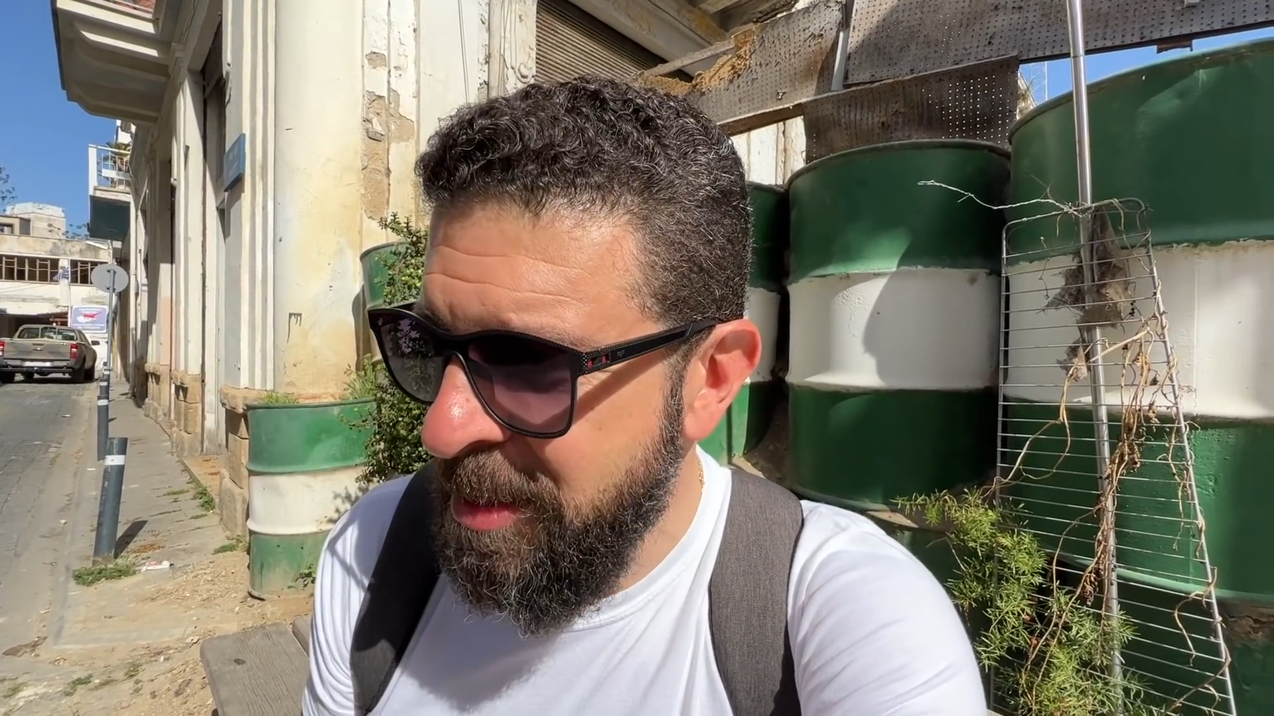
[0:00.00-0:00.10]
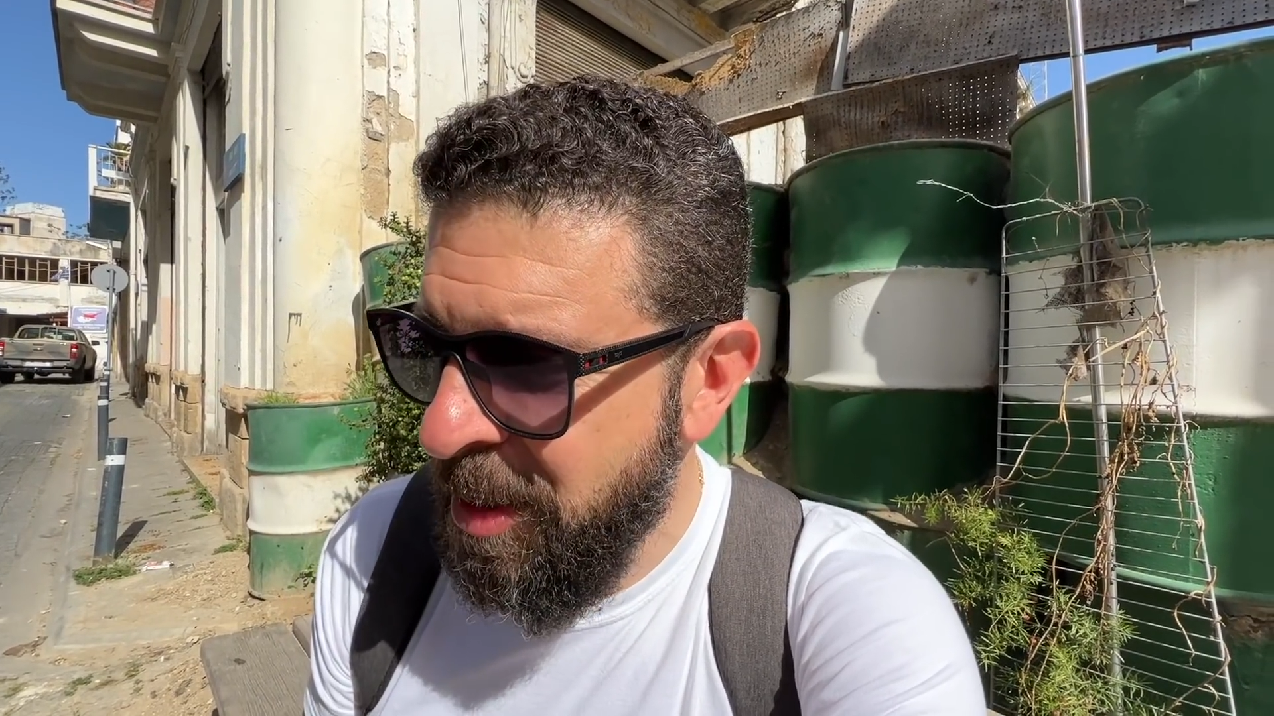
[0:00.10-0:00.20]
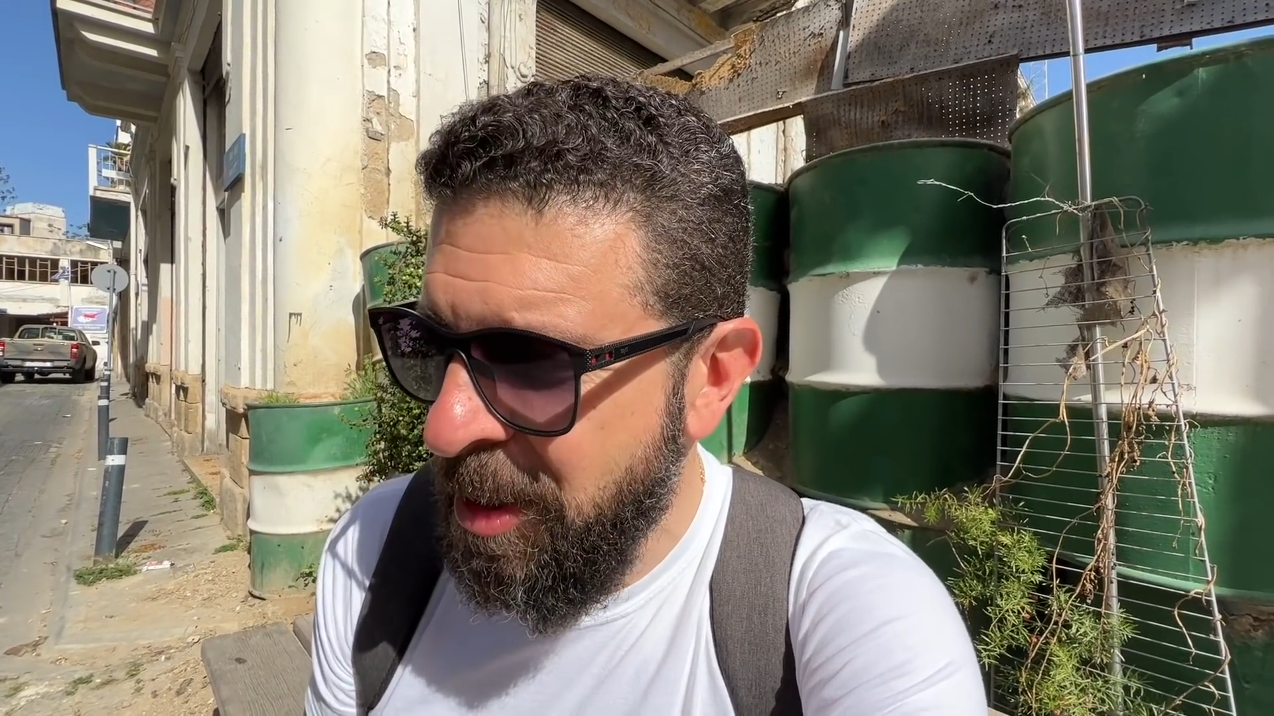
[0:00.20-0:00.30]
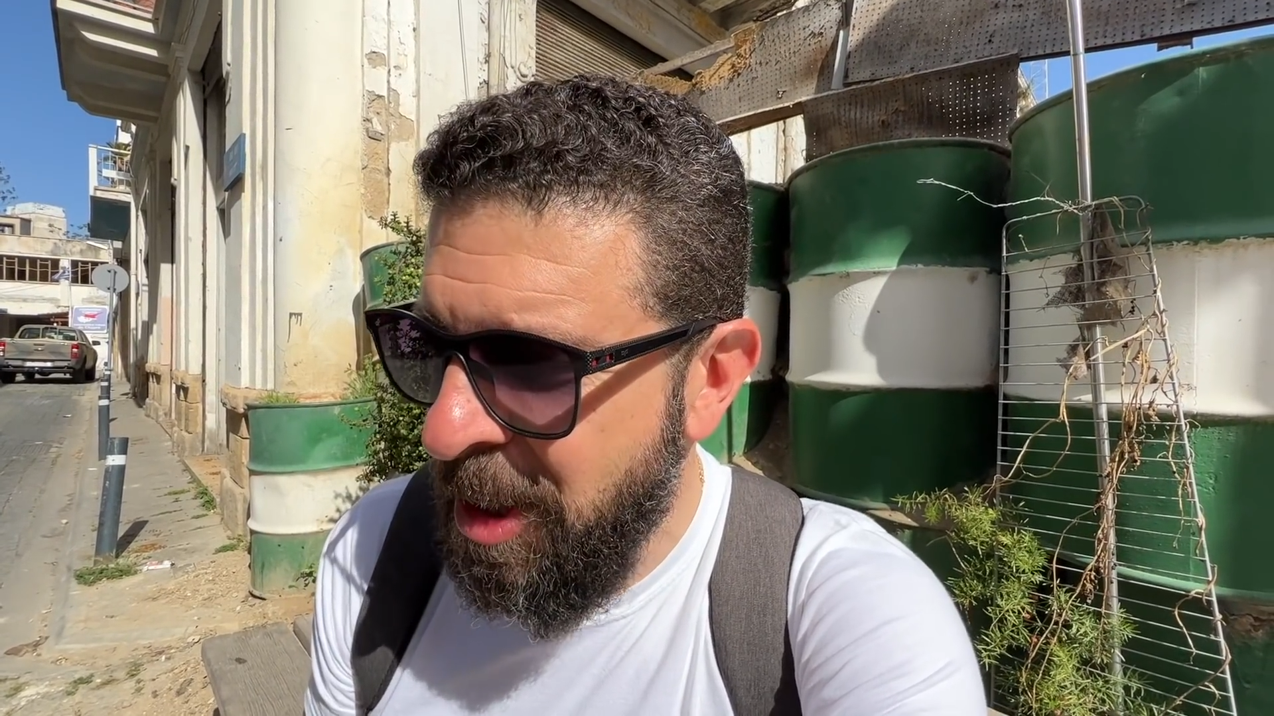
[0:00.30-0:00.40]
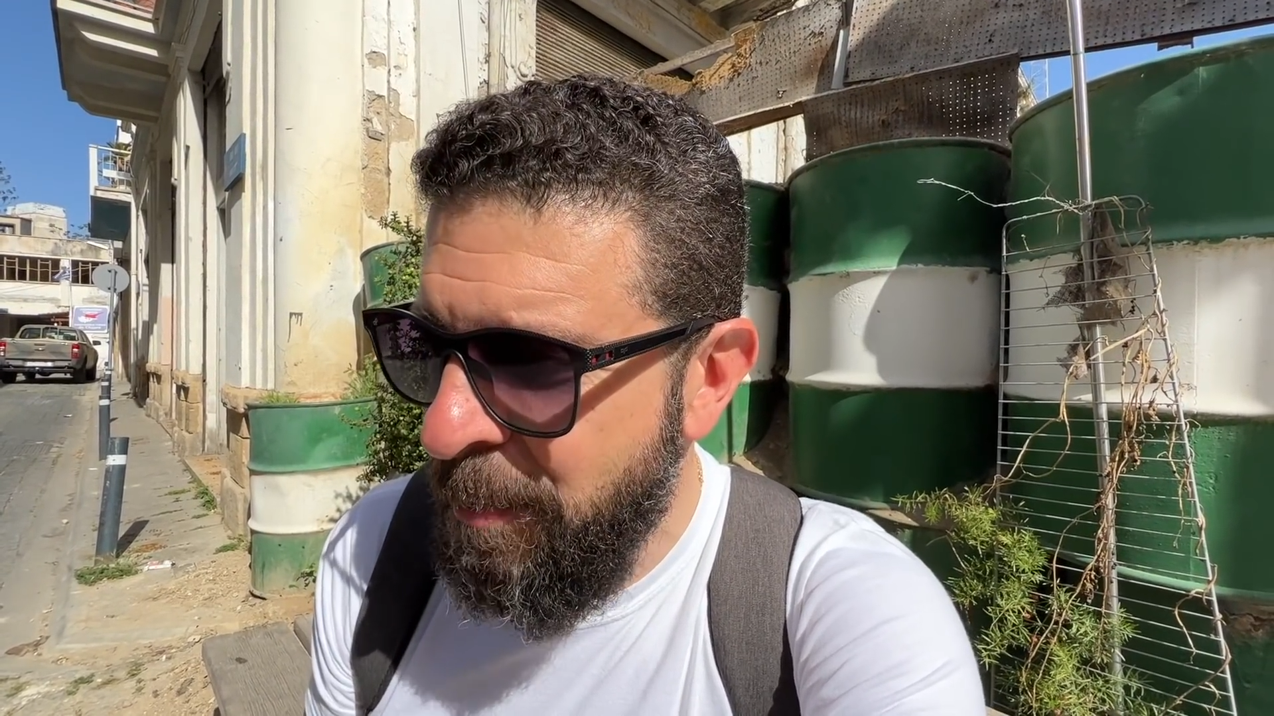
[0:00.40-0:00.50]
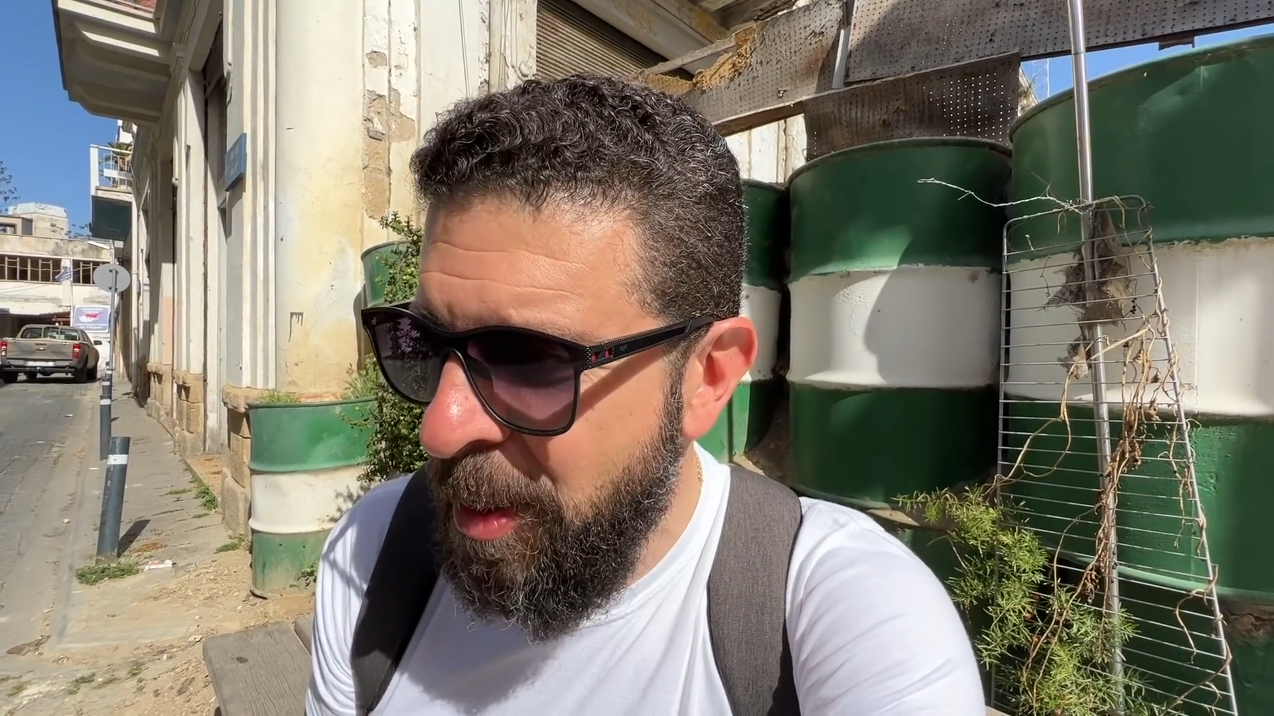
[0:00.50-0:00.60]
that's going to come